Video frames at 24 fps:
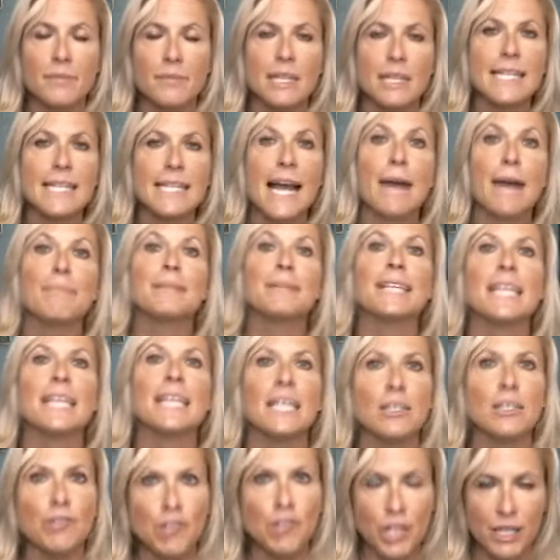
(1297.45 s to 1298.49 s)
It's an
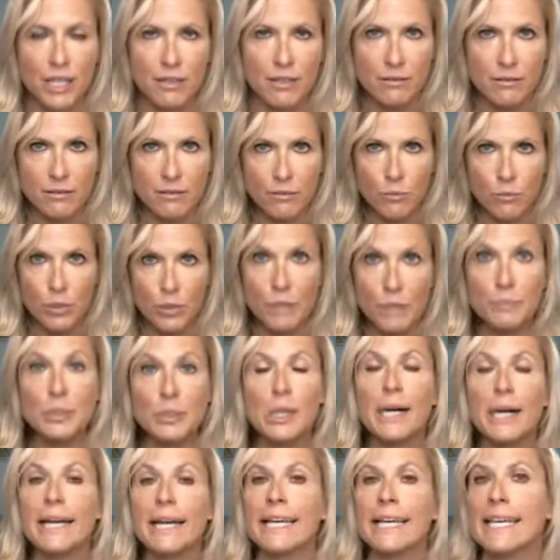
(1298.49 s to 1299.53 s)
application. We're
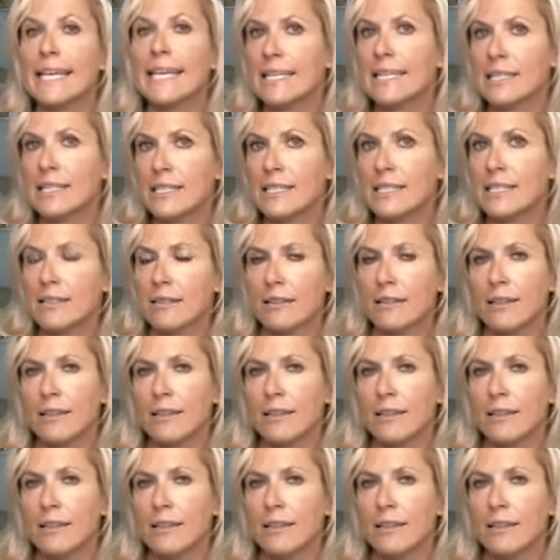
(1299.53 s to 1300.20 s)
applying it.